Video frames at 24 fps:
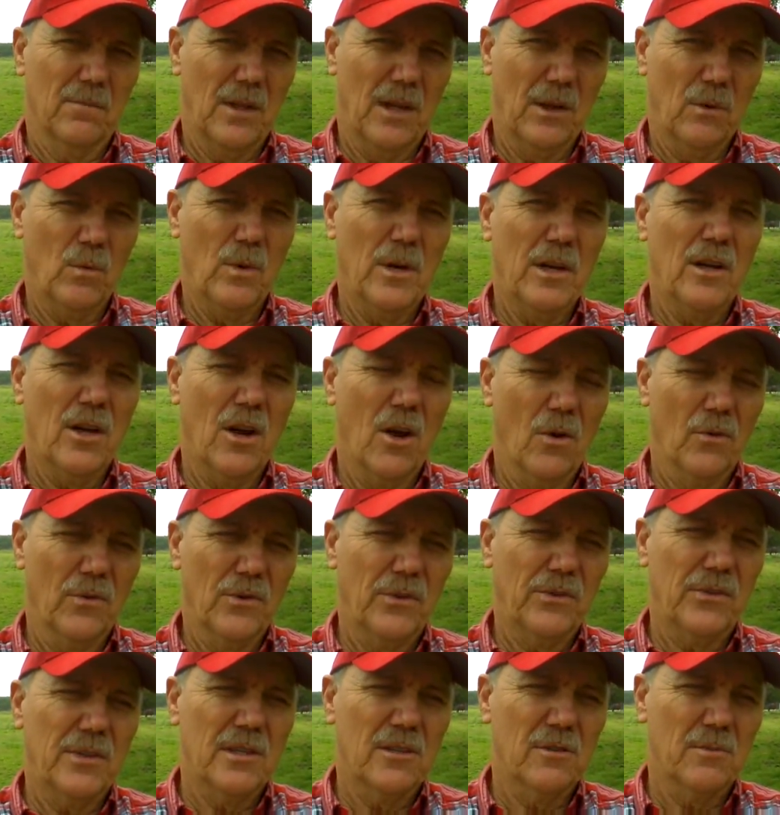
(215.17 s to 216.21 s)
And we know
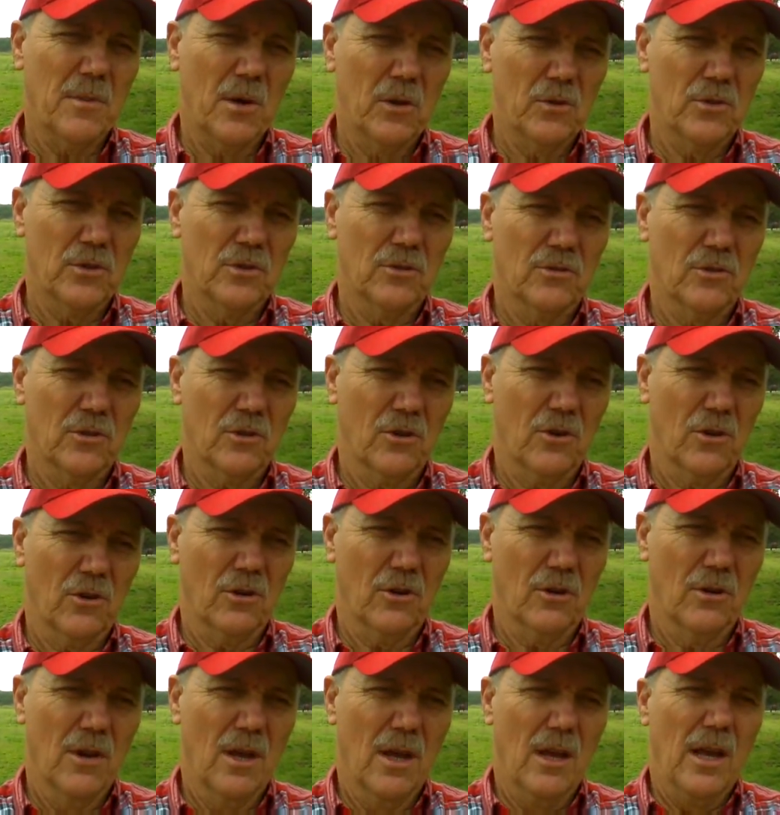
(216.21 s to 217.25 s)
that these motions
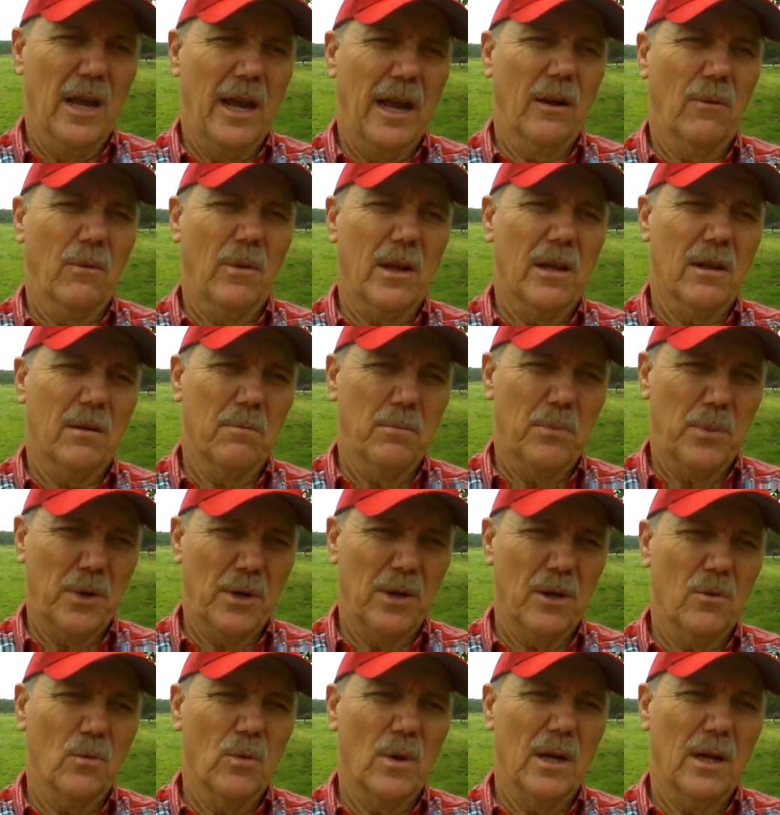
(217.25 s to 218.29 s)
occur, and we can
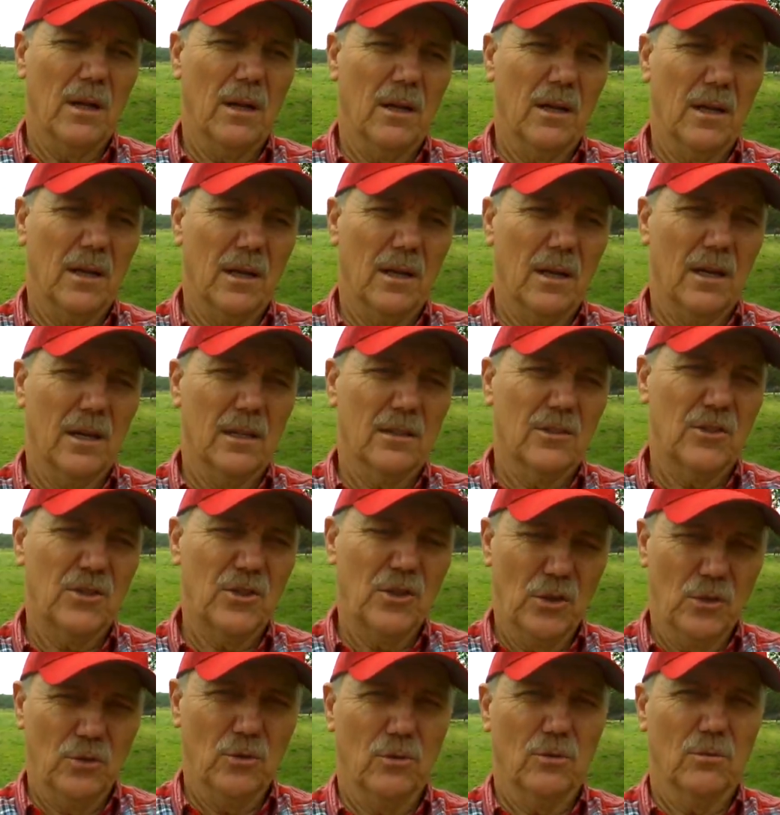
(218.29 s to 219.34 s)
pretty well
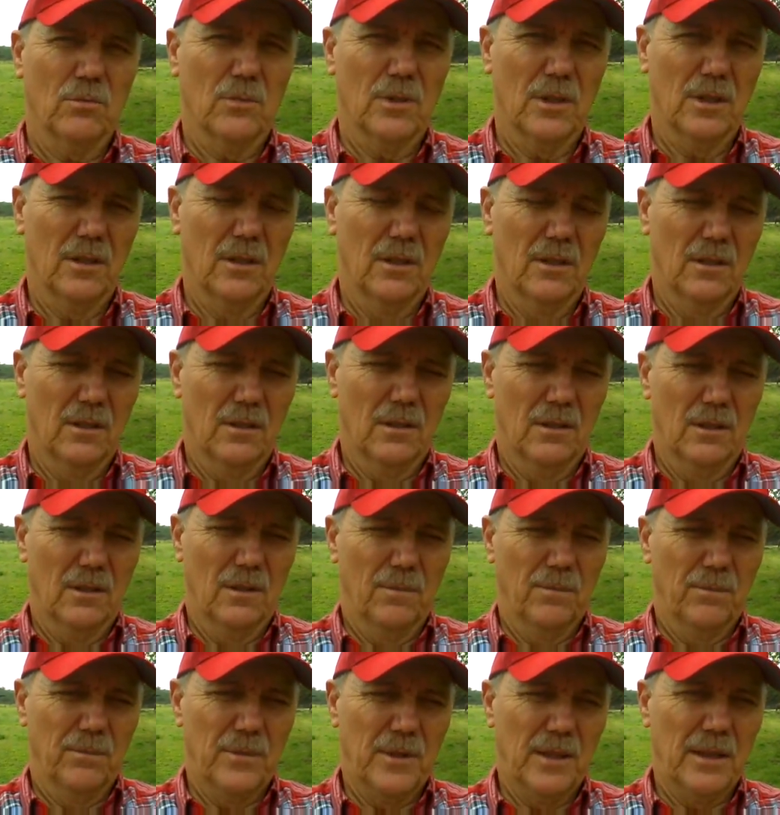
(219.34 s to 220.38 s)
assume
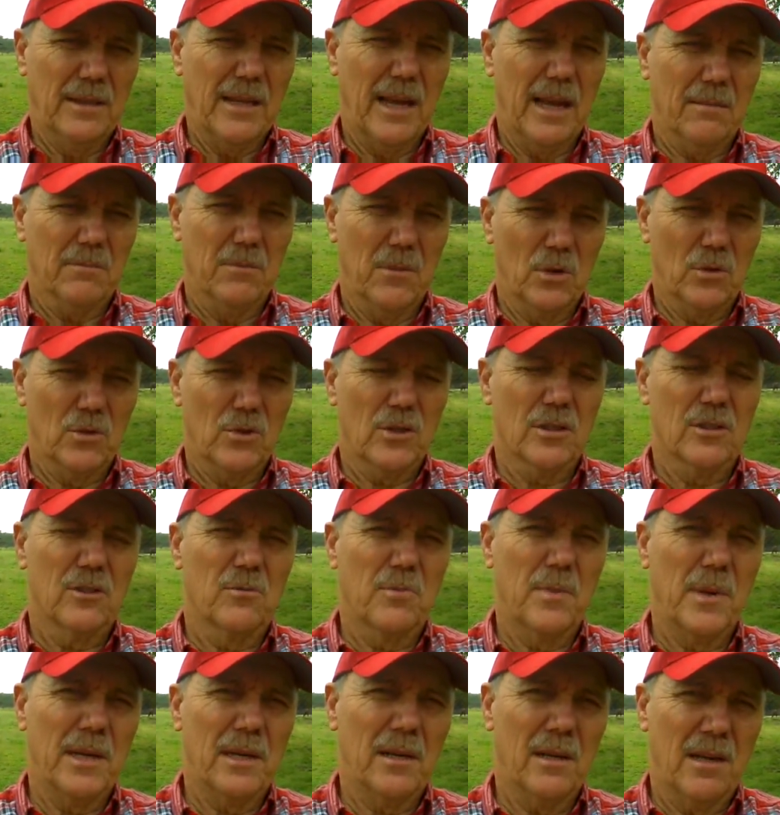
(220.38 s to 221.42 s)
that that motion
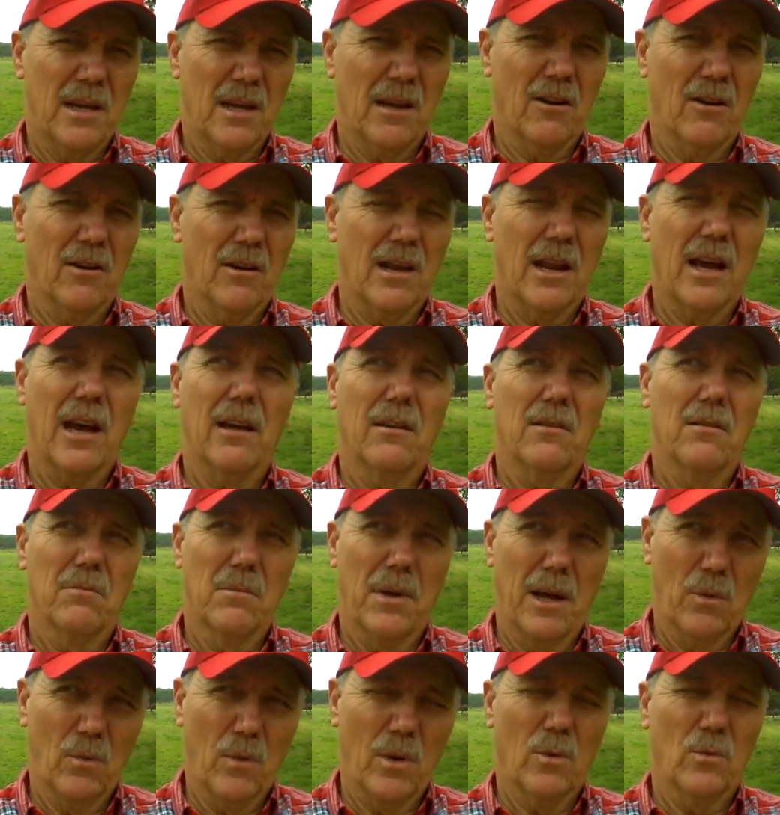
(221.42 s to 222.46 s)
is being carried out
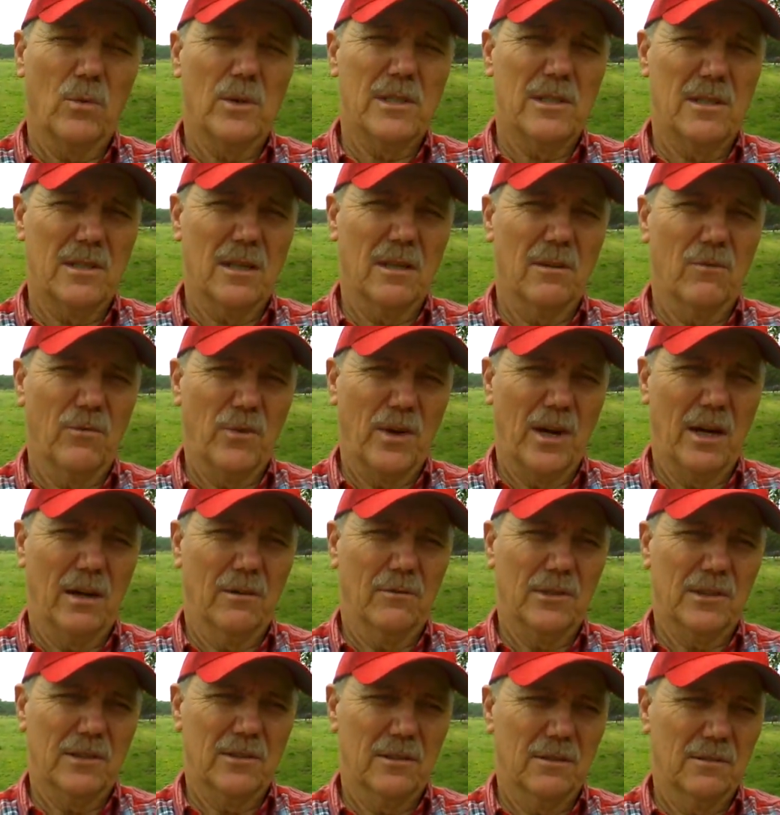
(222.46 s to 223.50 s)
by what we see in front
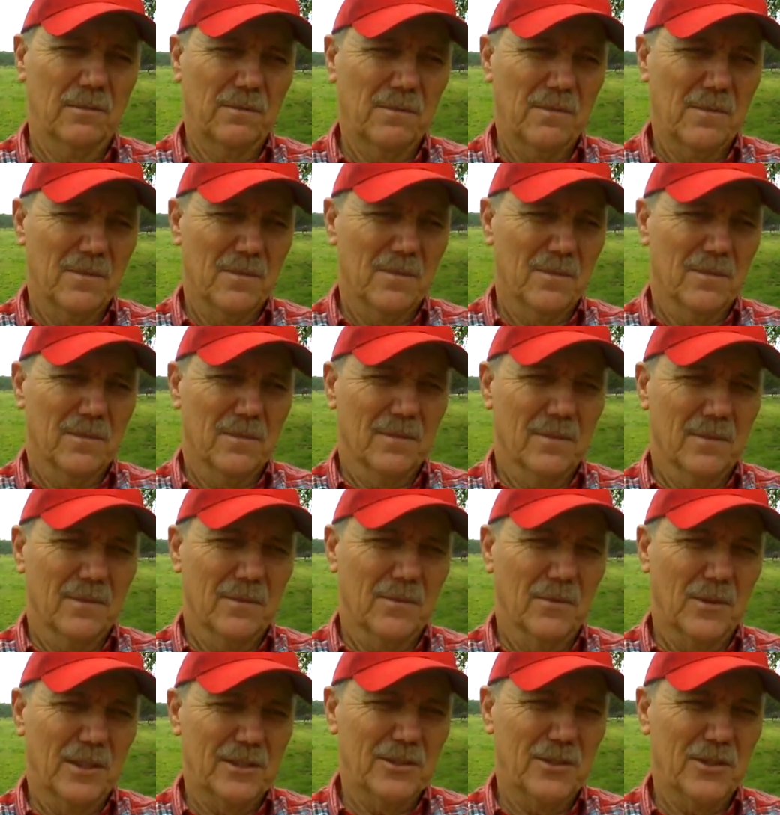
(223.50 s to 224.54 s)
of us.
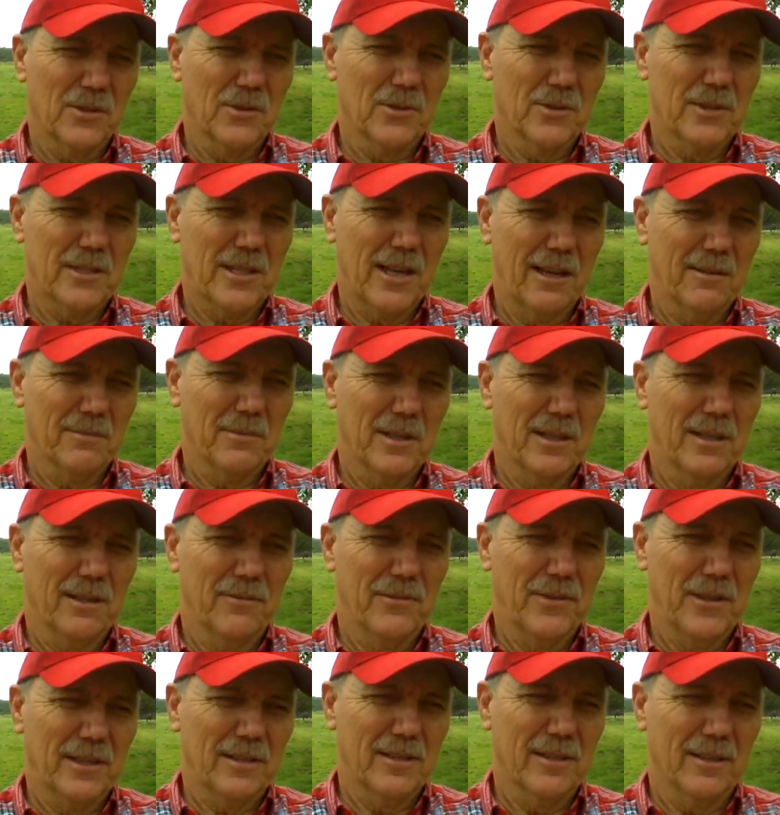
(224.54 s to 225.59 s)
What's the old statement?
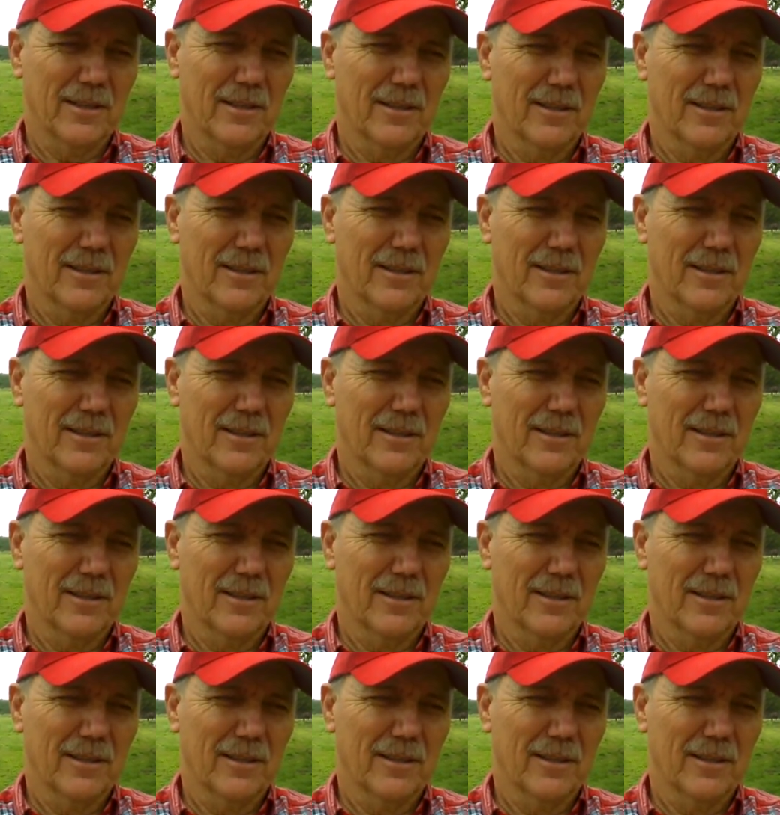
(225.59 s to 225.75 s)
If it